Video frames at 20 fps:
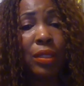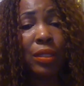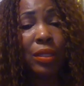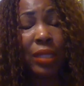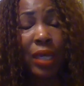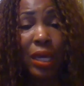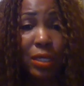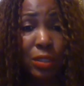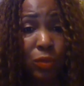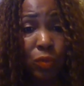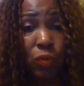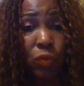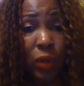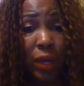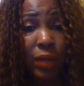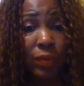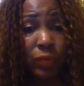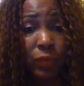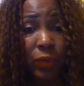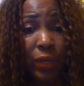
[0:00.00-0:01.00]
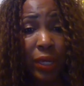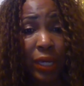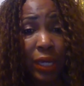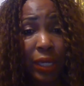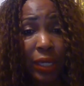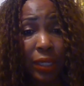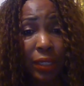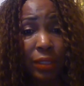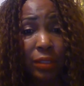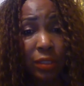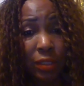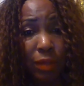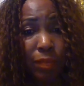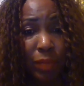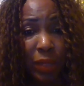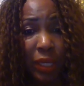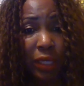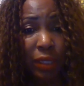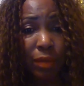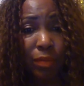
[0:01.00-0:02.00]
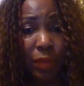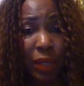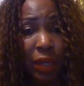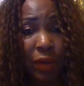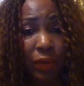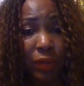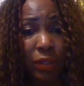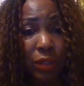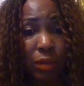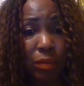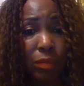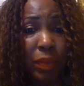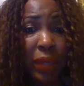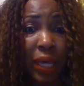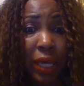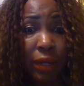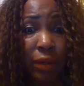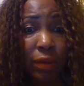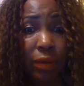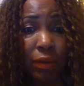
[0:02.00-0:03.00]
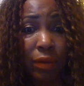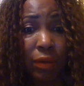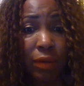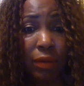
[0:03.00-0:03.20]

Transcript: That's one way to make America better.